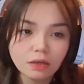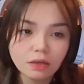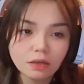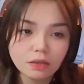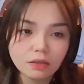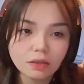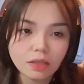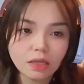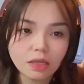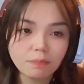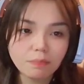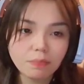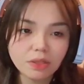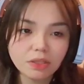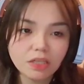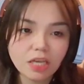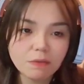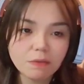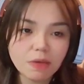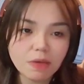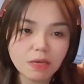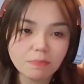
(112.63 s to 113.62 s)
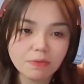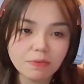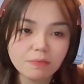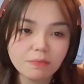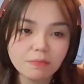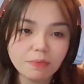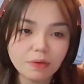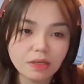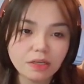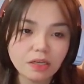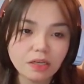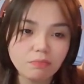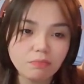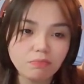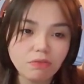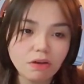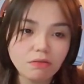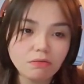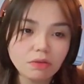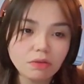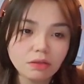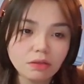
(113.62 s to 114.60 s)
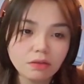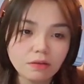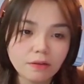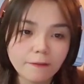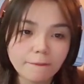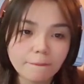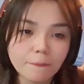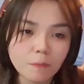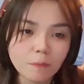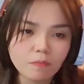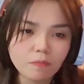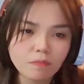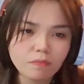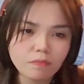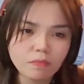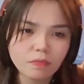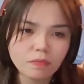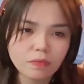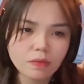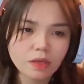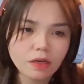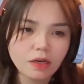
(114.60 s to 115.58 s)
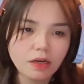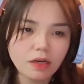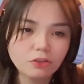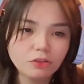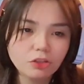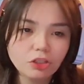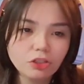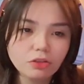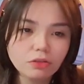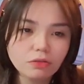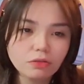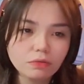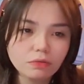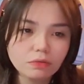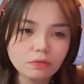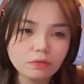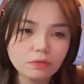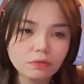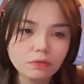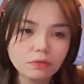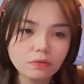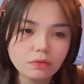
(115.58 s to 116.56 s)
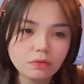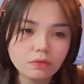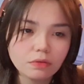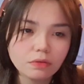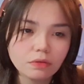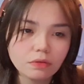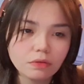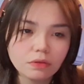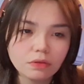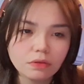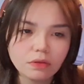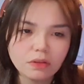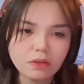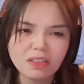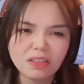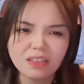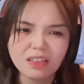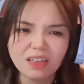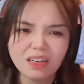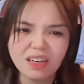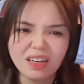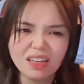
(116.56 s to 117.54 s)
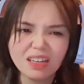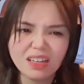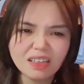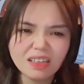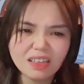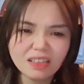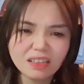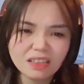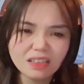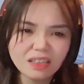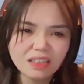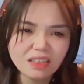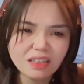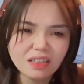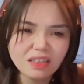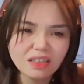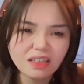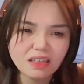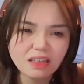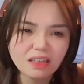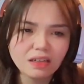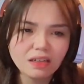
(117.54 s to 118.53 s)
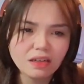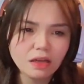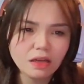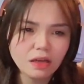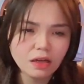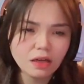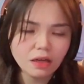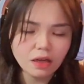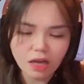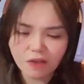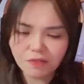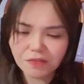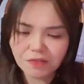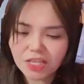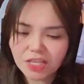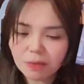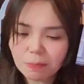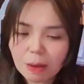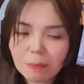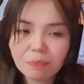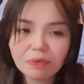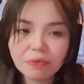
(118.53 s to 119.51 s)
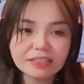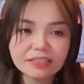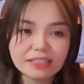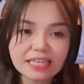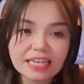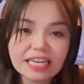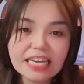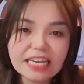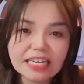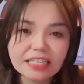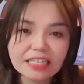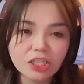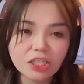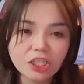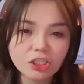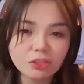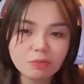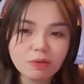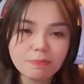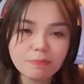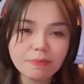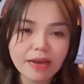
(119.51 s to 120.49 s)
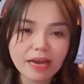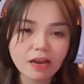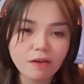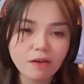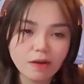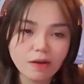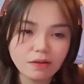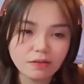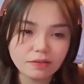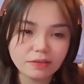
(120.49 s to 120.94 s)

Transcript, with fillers: That bird gave me a pee bucket, bro. How do you... Huh? Every time I press E, it turns me back around.